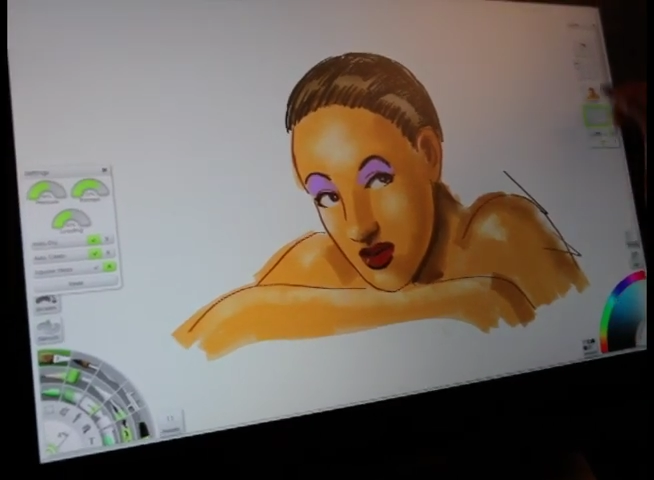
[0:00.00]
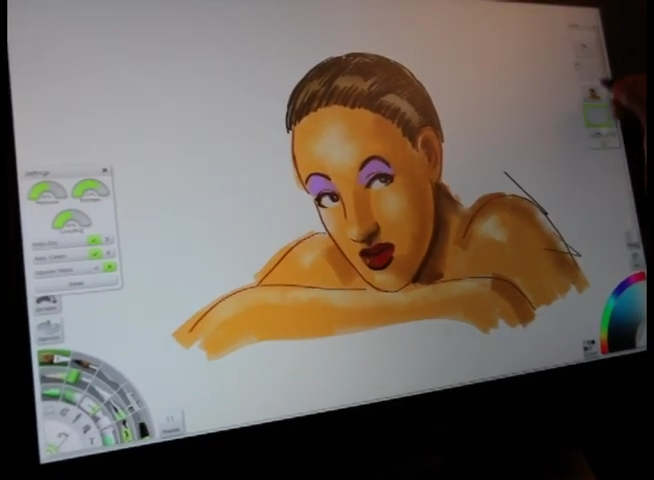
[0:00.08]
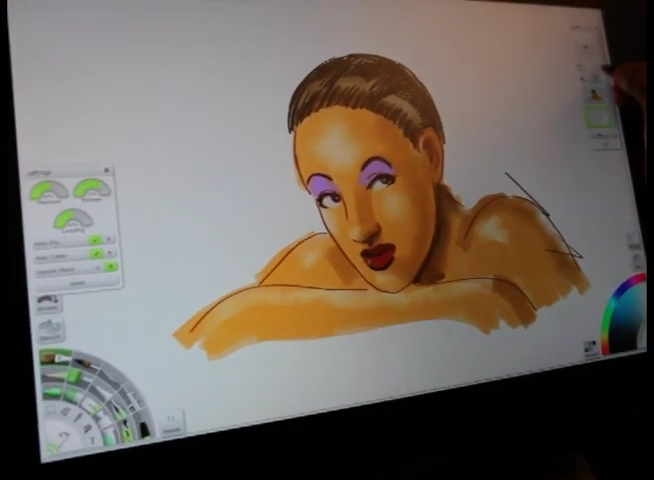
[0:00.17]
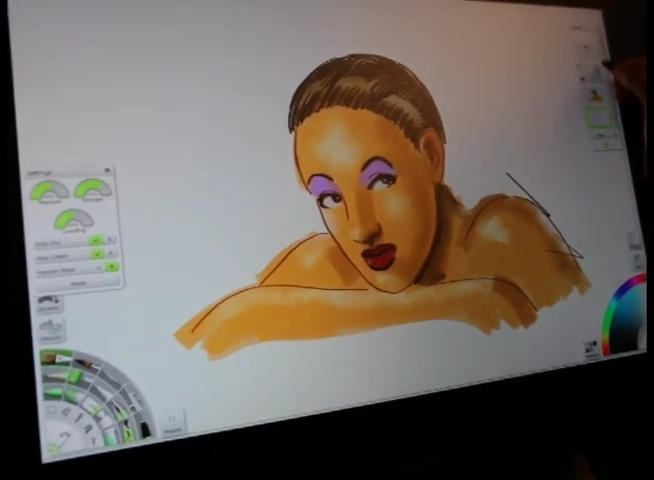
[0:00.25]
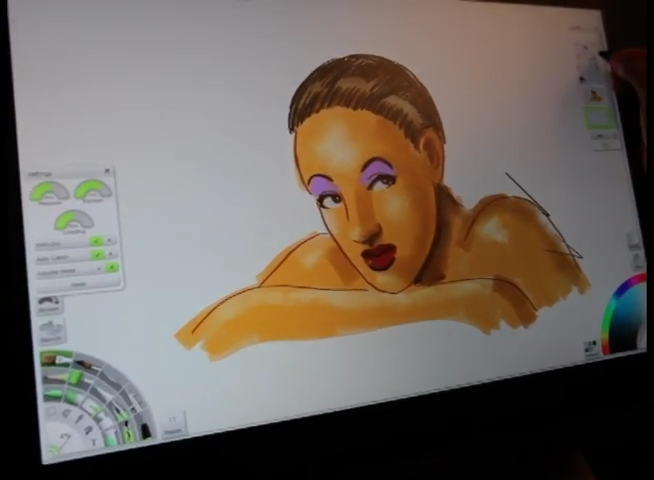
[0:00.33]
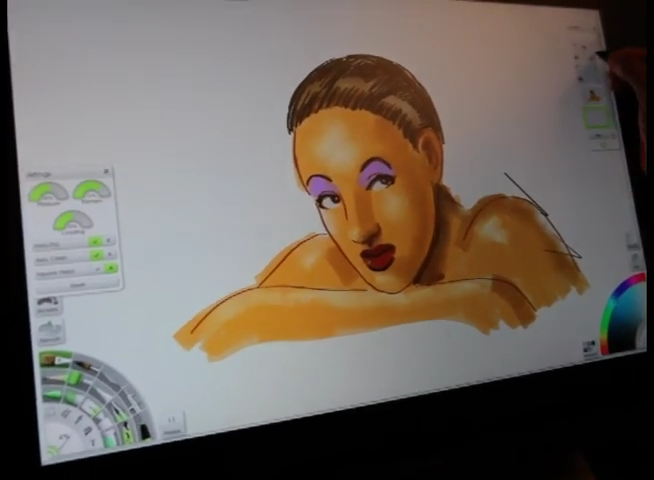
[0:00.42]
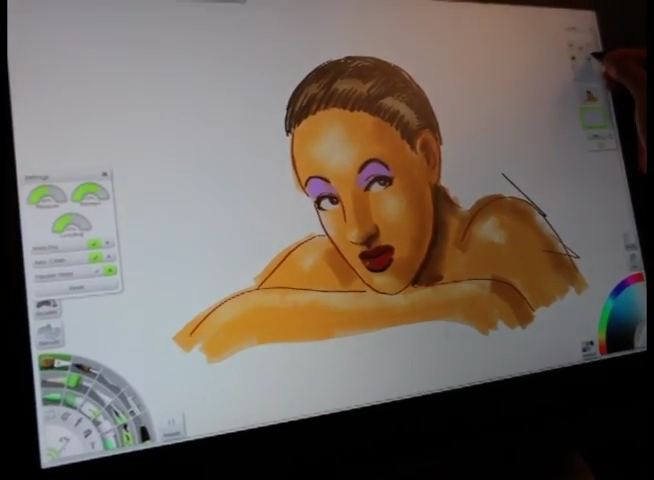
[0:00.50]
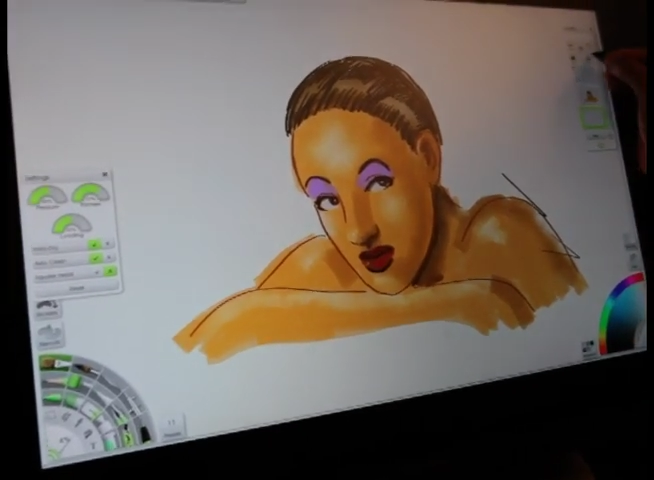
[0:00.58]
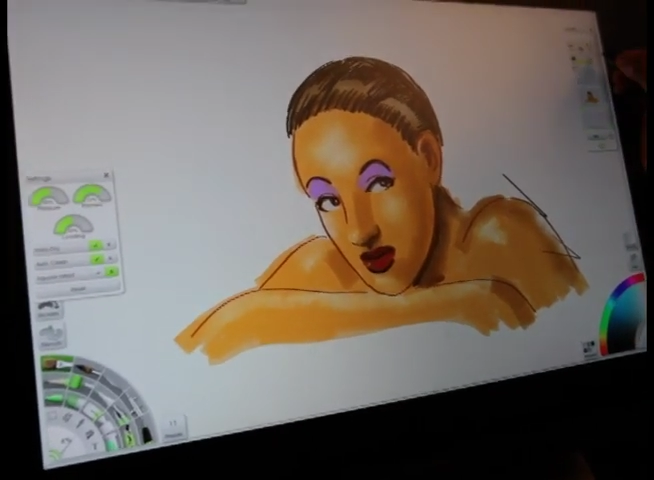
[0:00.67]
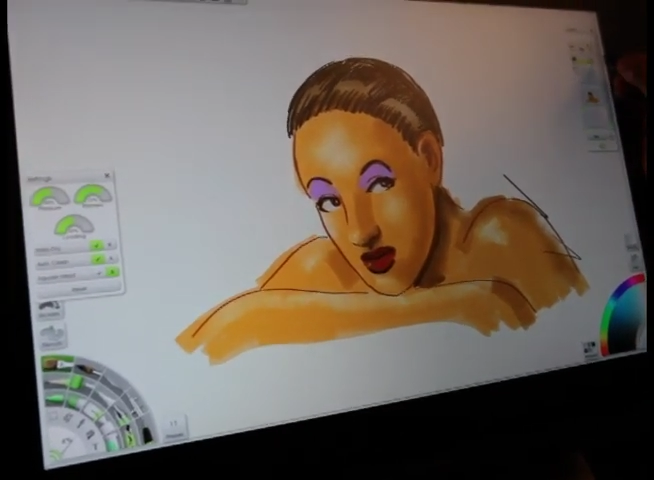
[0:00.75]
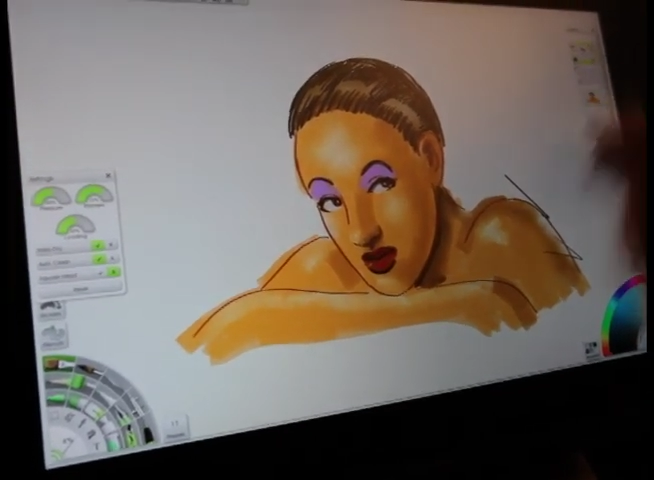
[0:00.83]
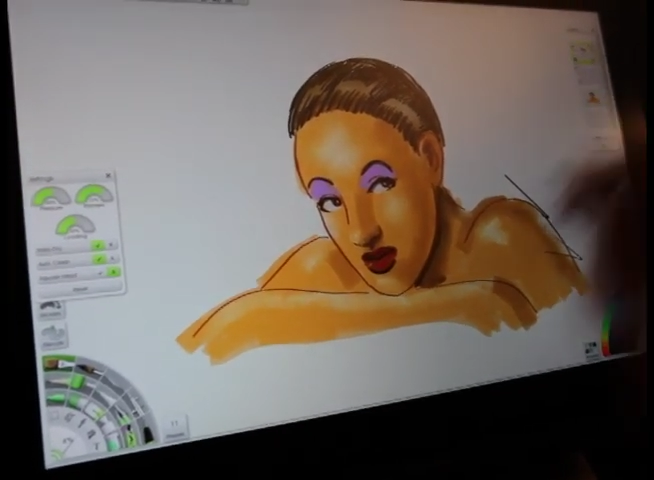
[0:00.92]
But first
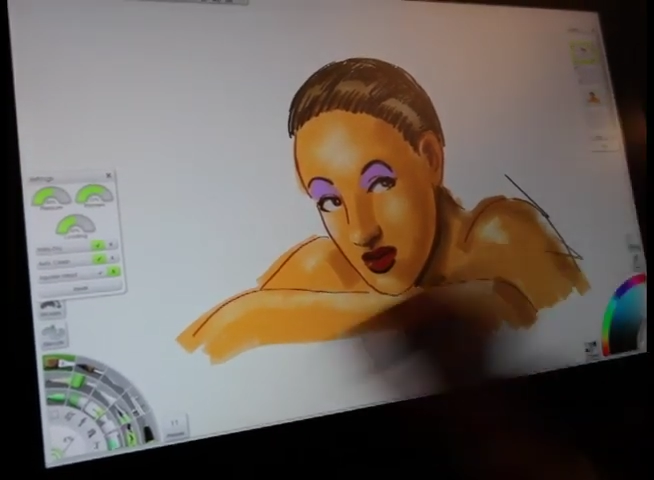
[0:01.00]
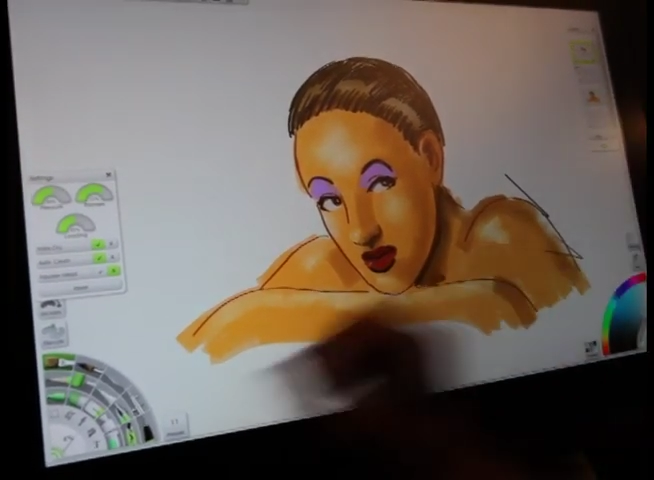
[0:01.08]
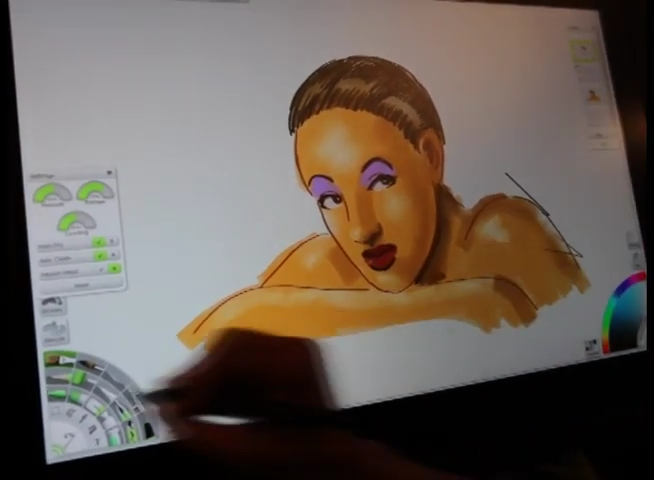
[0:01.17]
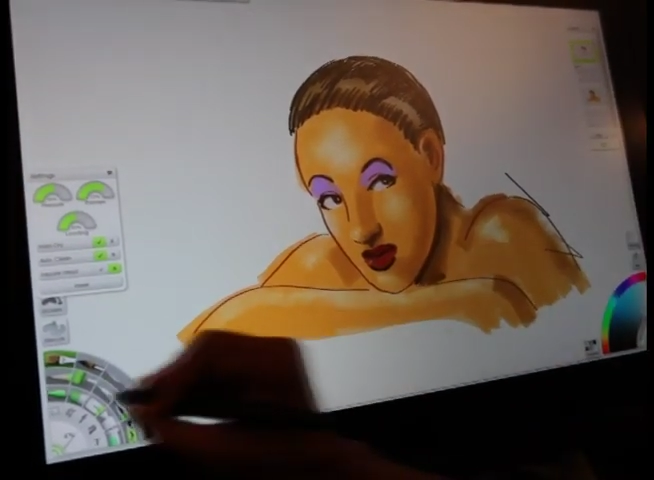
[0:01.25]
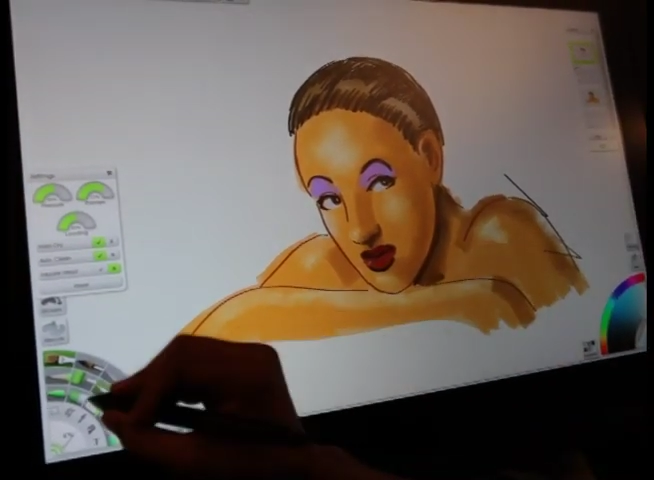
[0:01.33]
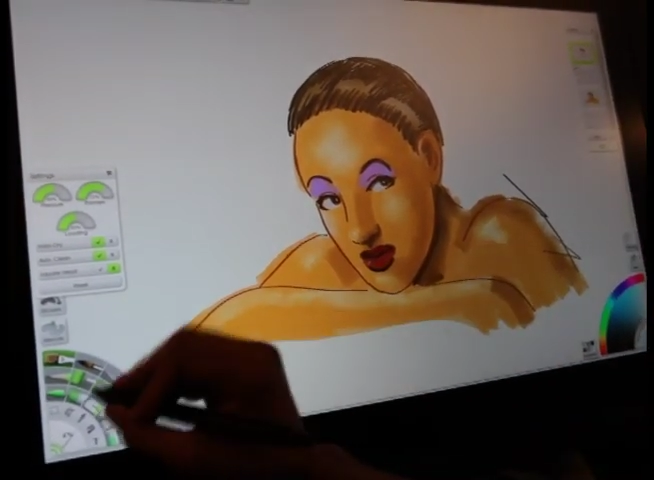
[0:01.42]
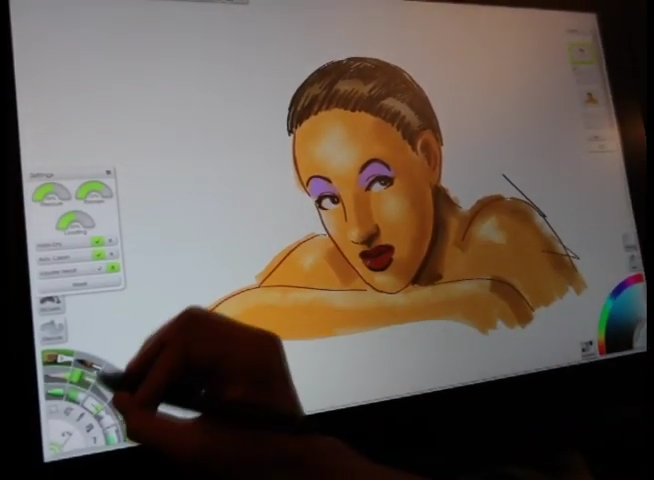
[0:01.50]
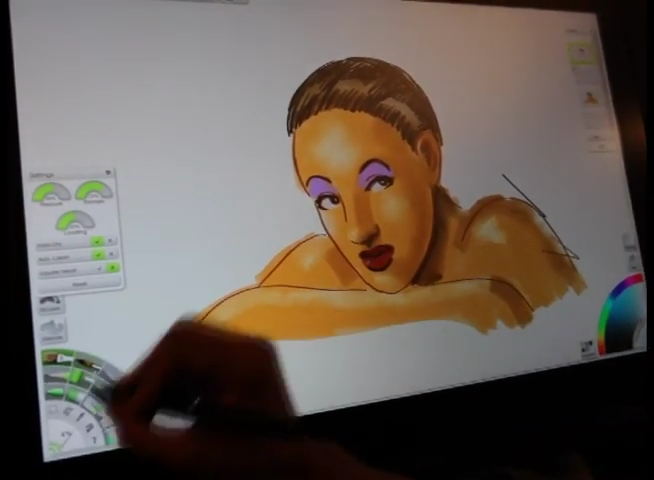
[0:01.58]
I want